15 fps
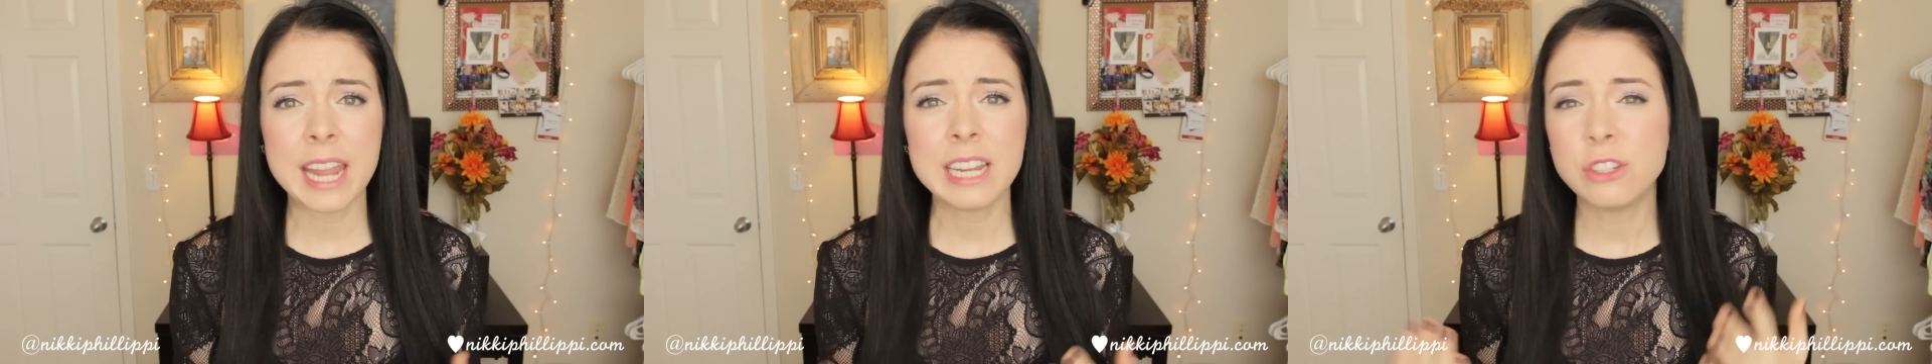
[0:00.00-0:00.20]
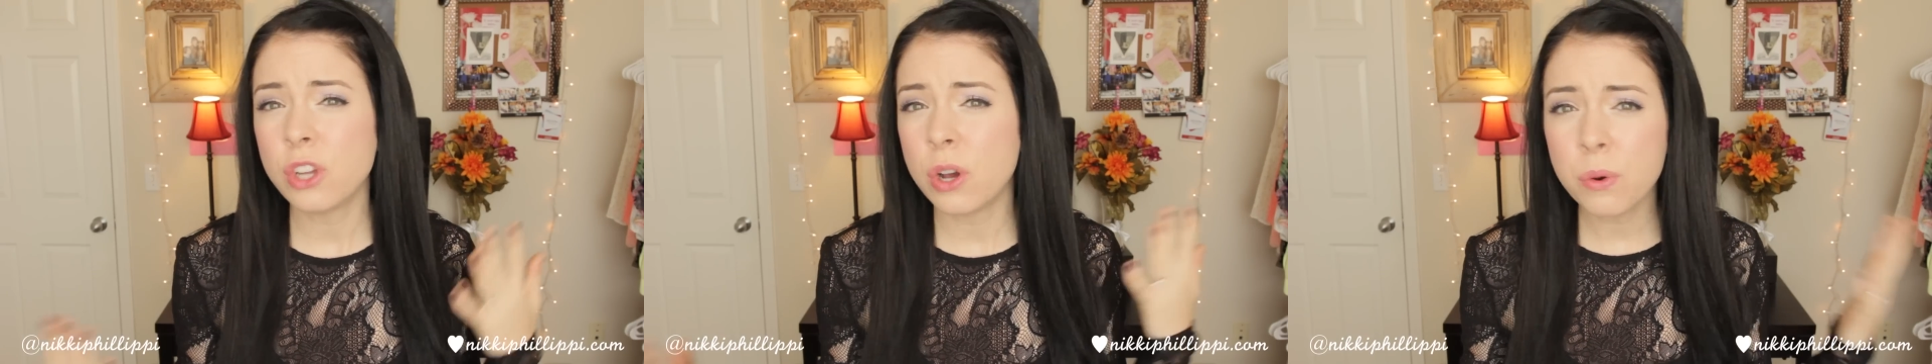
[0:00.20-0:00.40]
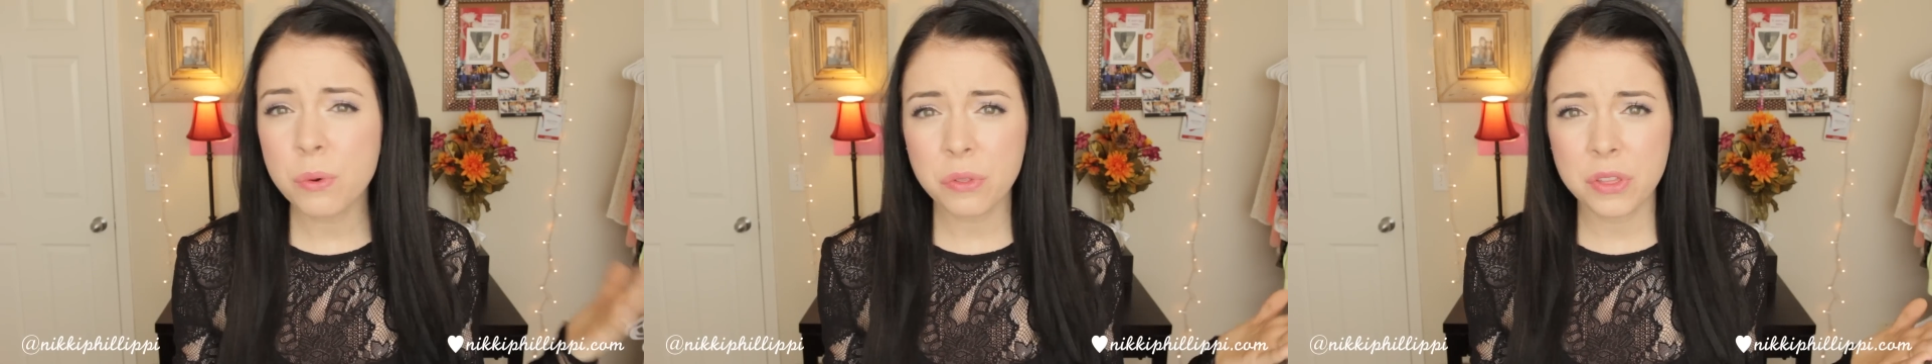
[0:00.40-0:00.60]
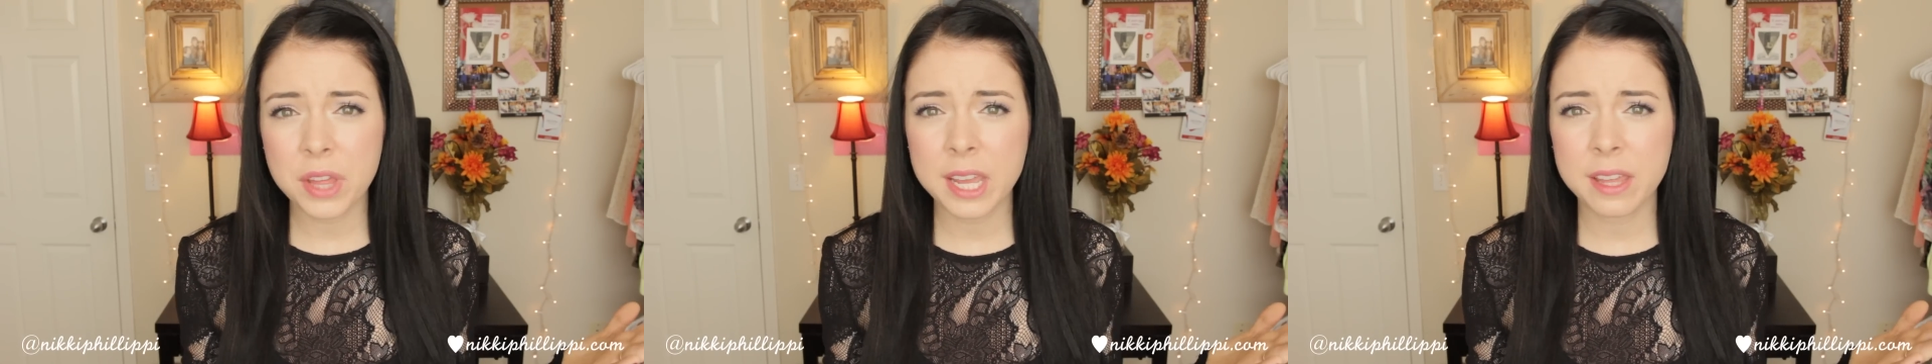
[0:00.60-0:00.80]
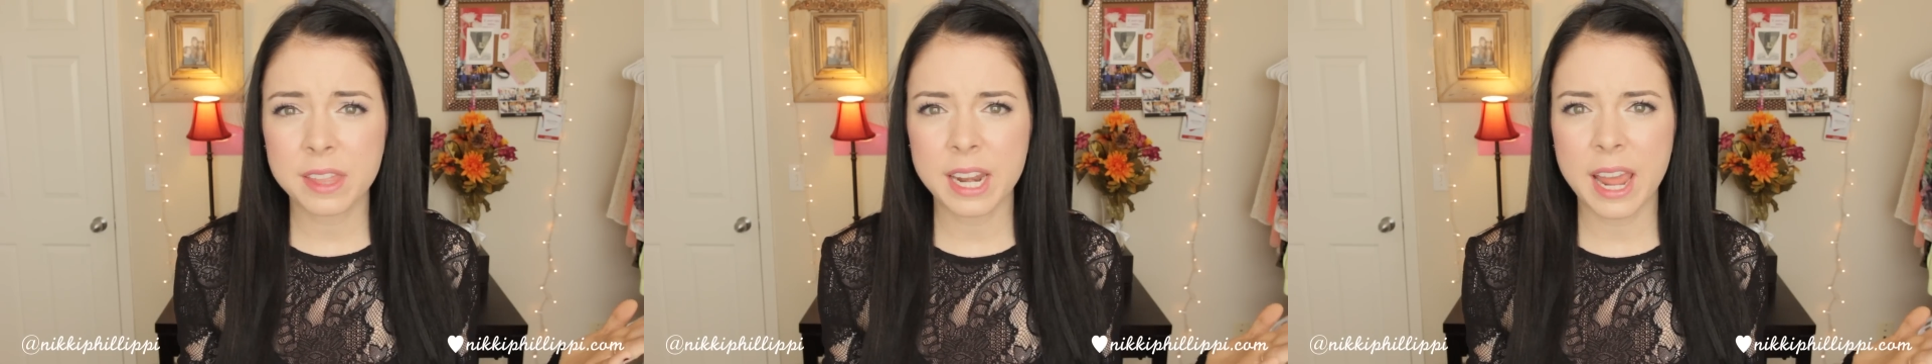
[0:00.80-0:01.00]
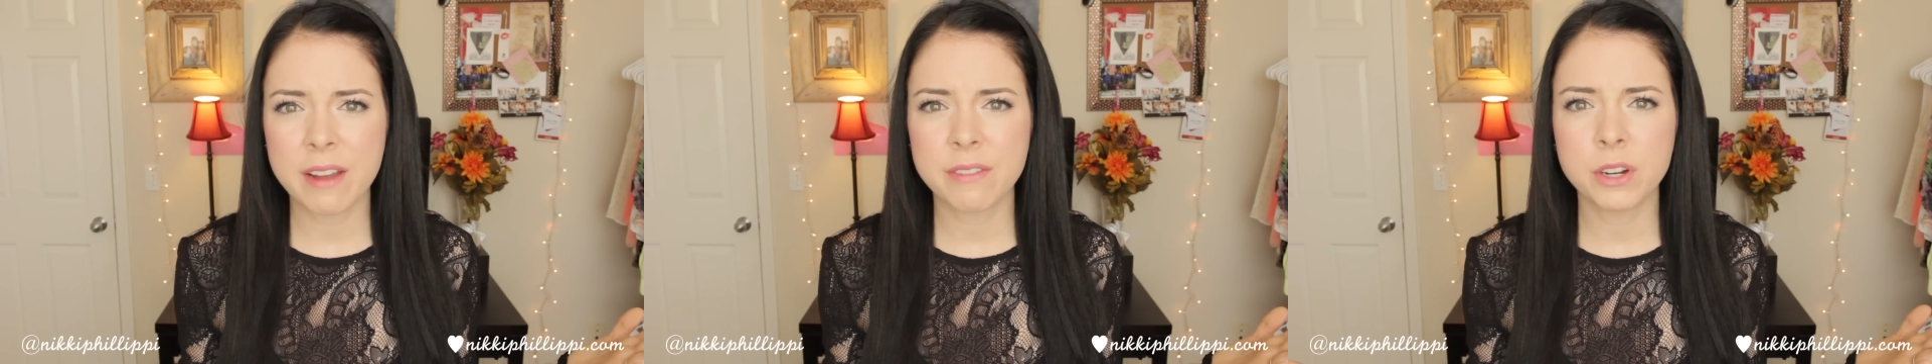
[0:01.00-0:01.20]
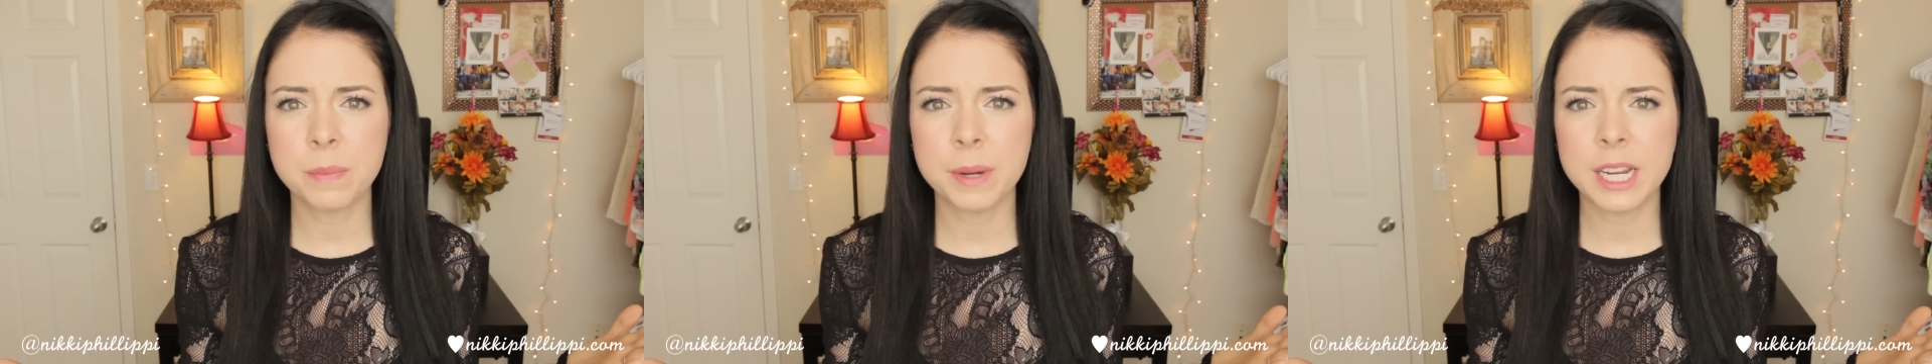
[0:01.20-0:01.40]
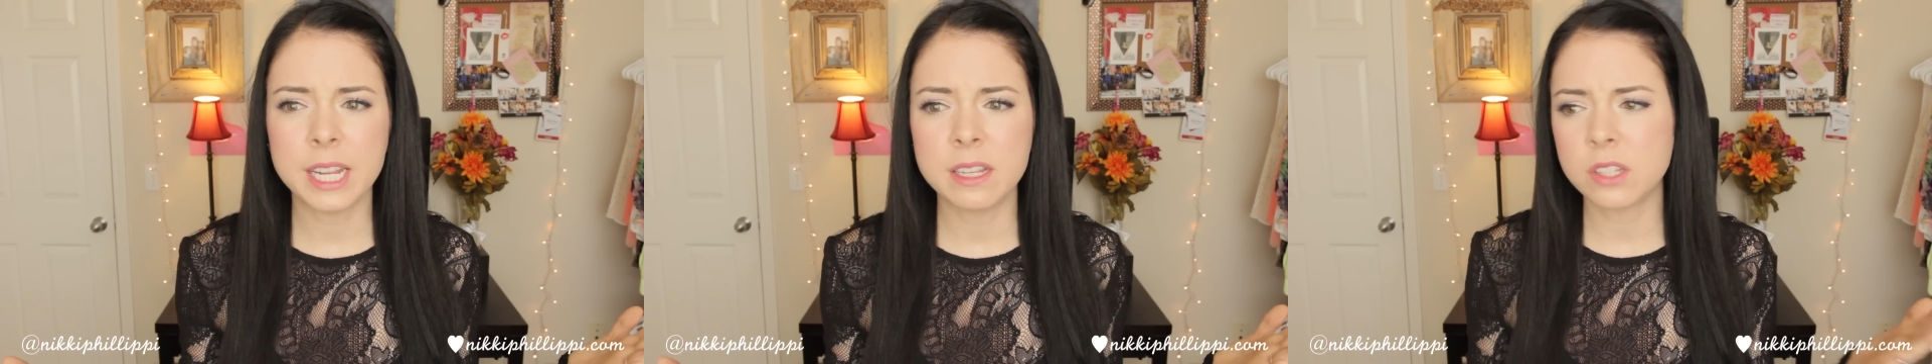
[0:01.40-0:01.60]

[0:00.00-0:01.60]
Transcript: I don't think that everybody